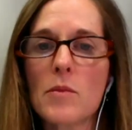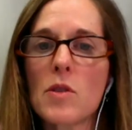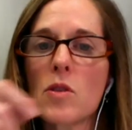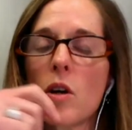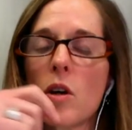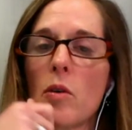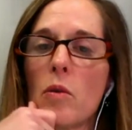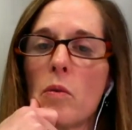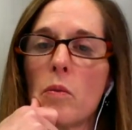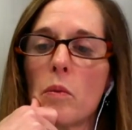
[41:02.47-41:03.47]

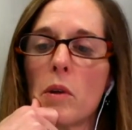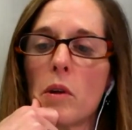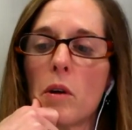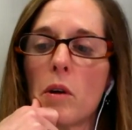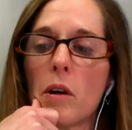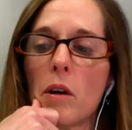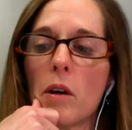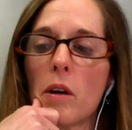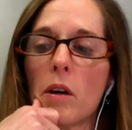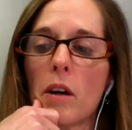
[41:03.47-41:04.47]
So
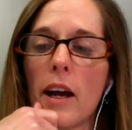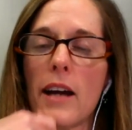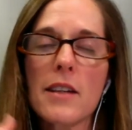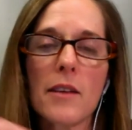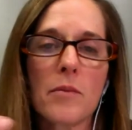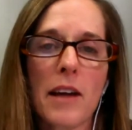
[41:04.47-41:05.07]
as I've